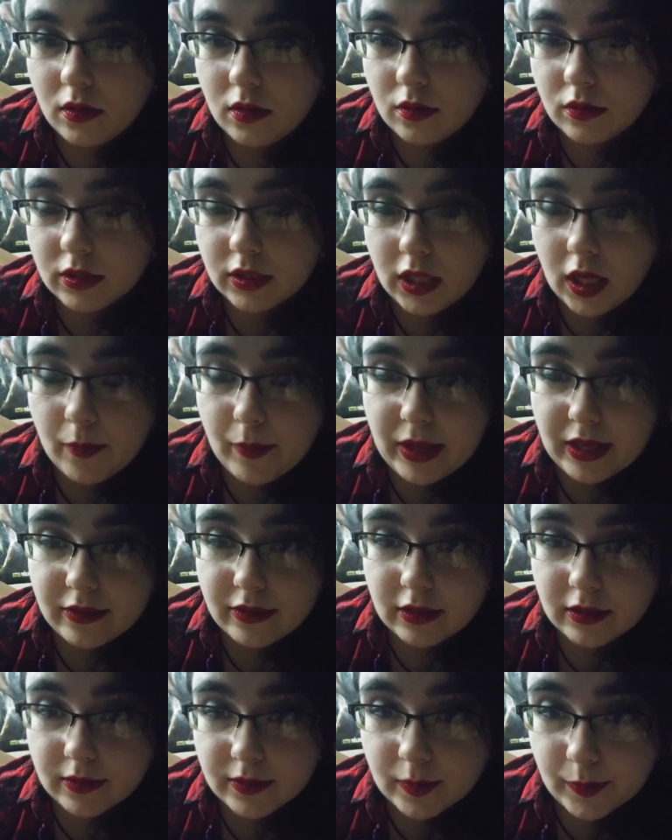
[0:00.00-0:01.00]
You cannot make
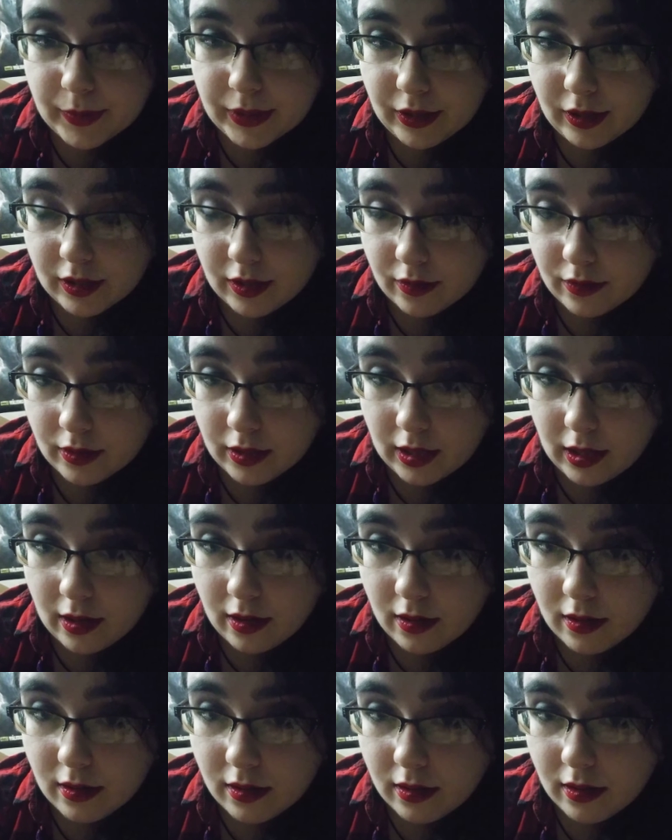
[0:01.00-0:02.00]
things appear out of thin
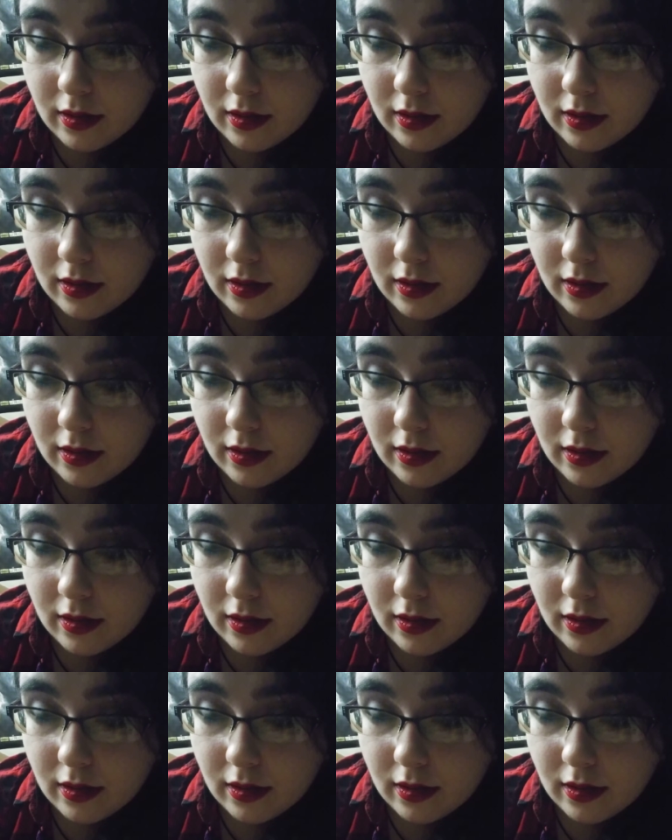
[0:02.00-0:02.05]
air.